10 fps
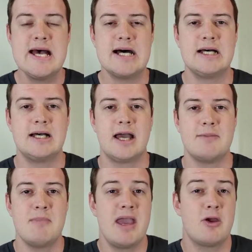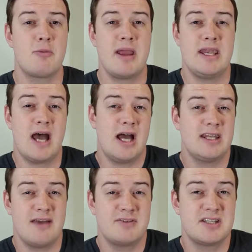I may or may not
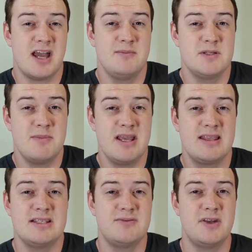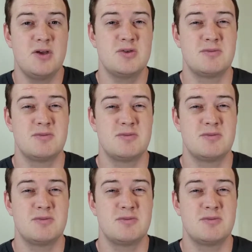have the time to make these videos,